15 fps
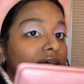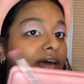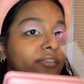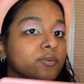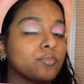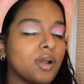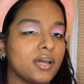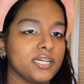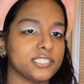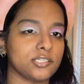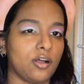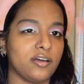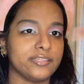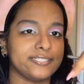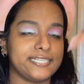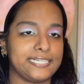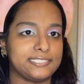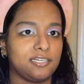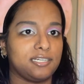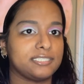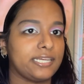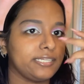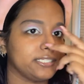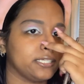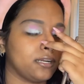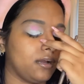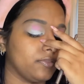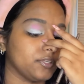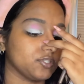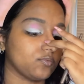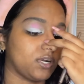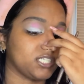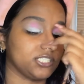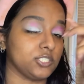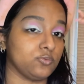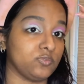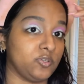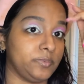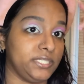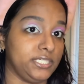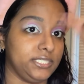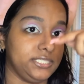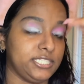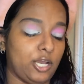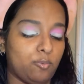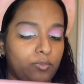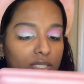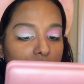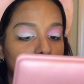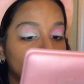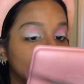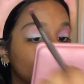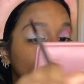other products, all the TikToks I did on the swatches will be down below.